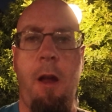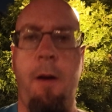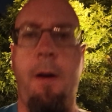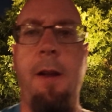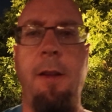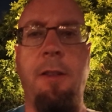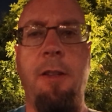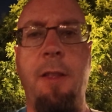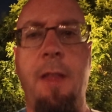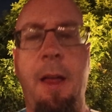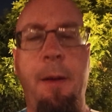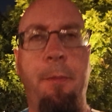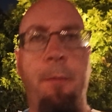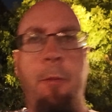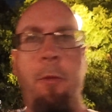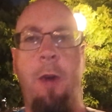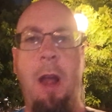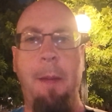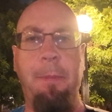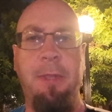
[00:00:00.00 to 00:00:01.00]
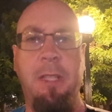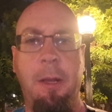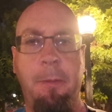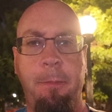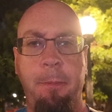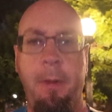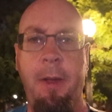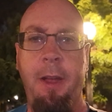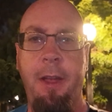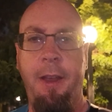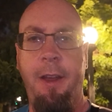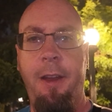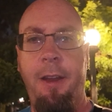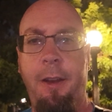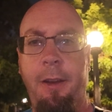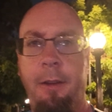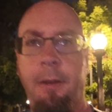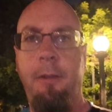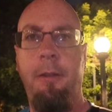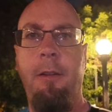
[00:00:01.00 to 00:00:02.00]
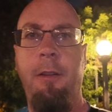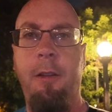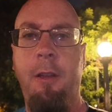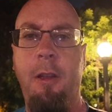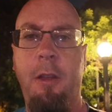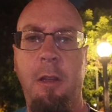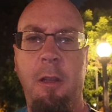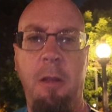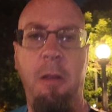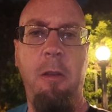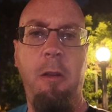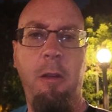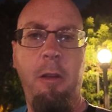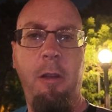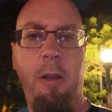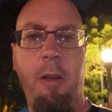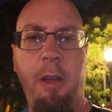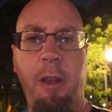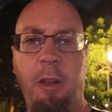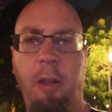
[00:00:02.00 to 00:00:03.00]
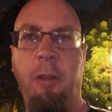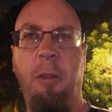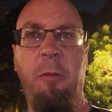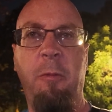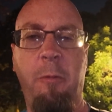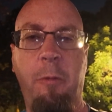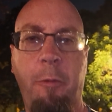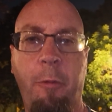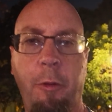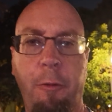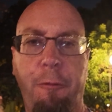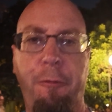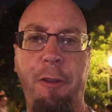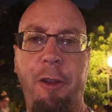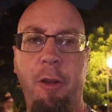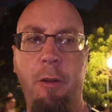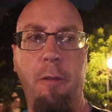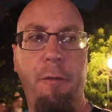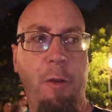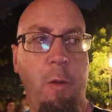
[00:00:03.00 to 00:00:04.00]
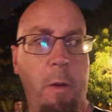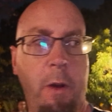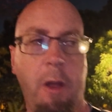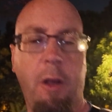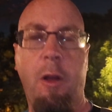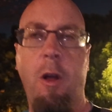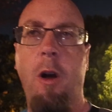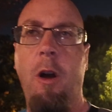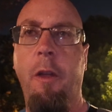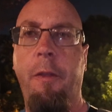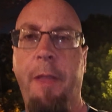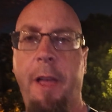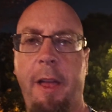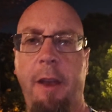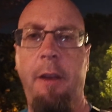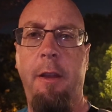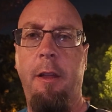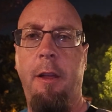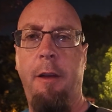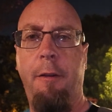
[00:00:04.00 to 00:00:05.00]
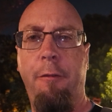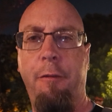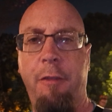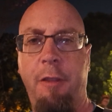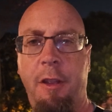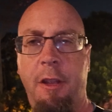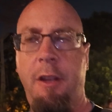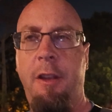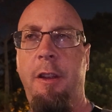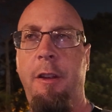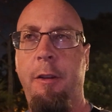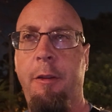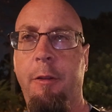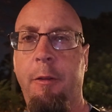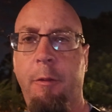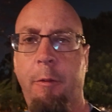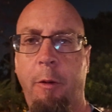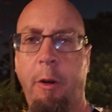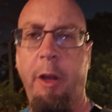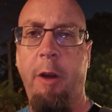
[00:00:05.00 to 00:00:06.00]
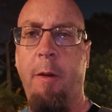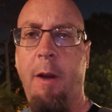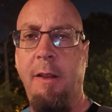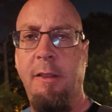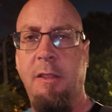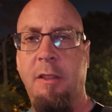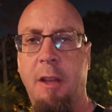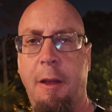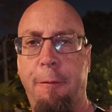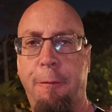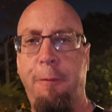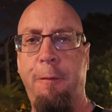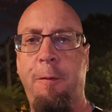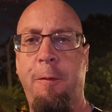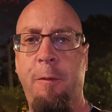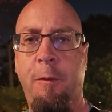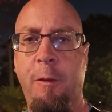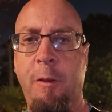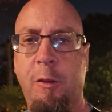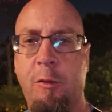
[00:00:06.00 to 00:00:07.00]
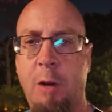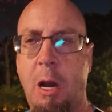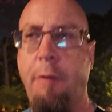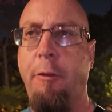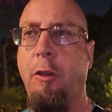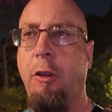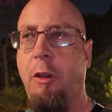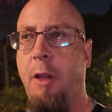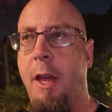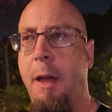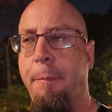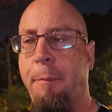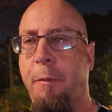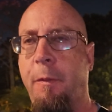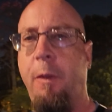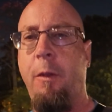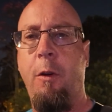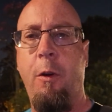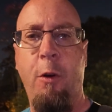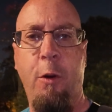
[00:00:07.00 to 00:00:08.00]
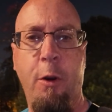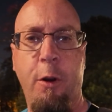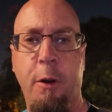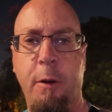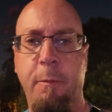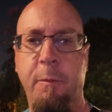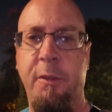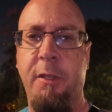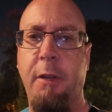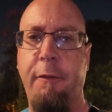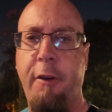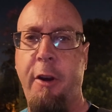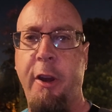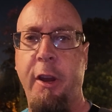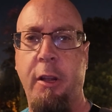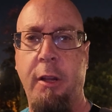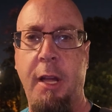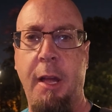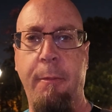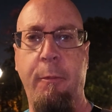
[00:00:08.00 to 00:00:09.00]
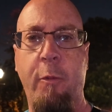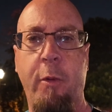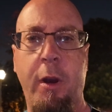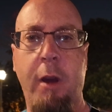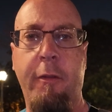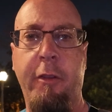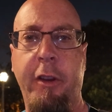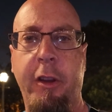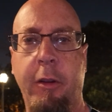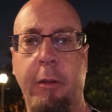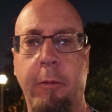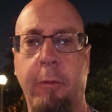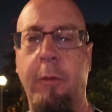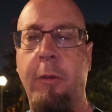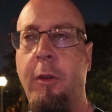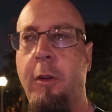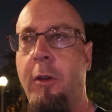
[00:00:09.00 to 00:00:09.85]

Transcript: All right, so that wraps up my little review, if you want to call it that, of the Really Right Stuff travel clamp or safari clamp, whatever you